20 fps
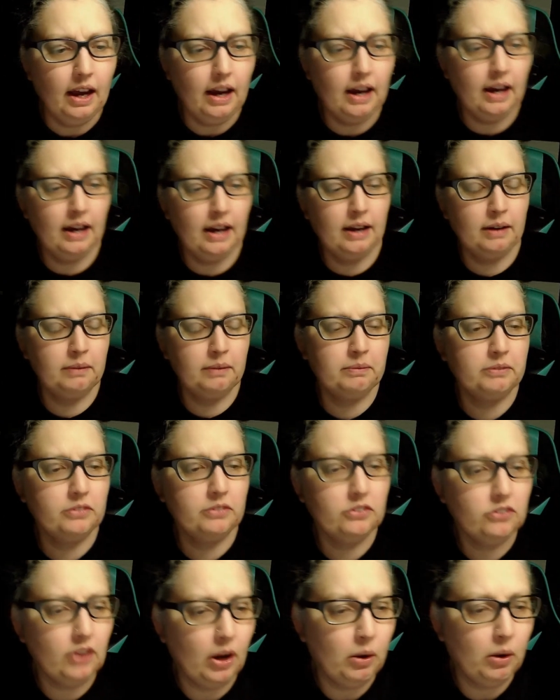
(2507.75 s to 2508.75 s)

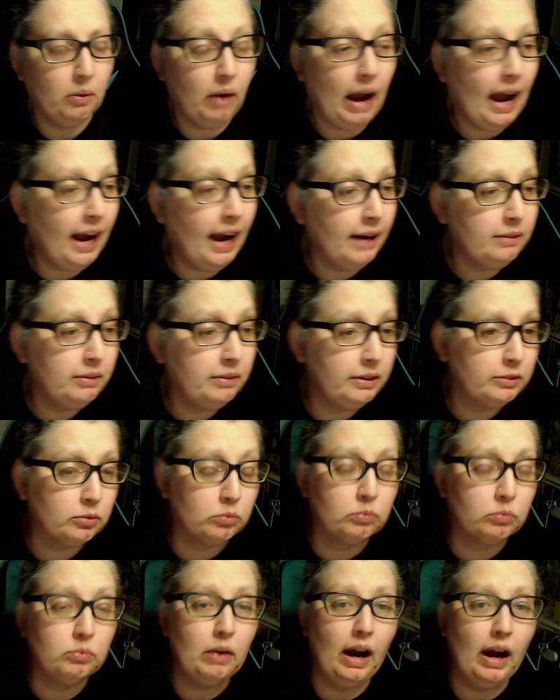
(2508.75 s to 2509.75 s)
So I would